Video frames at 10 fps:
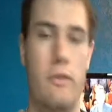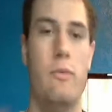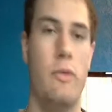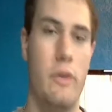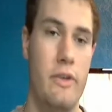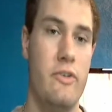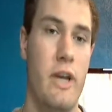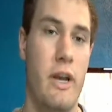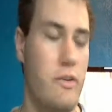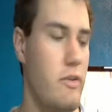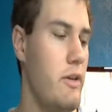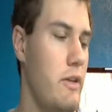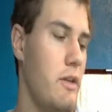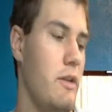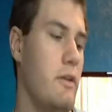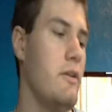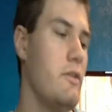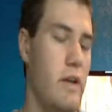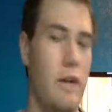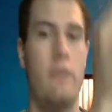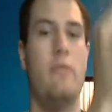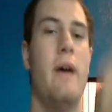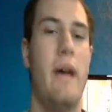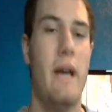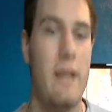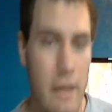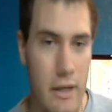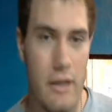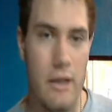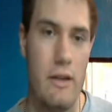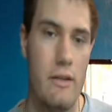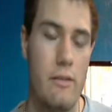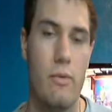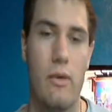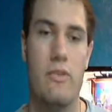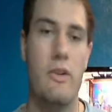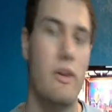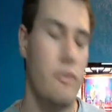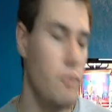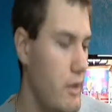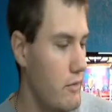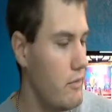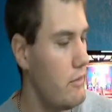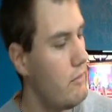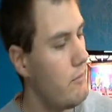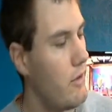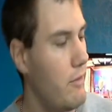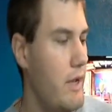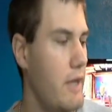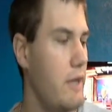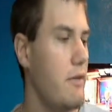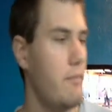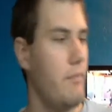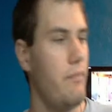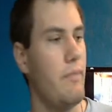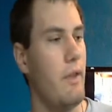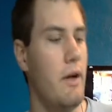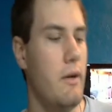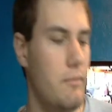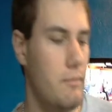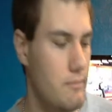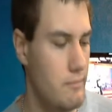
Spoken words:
bullet ejects, and then the slide goes back, and then reloads the next round automatically. Um,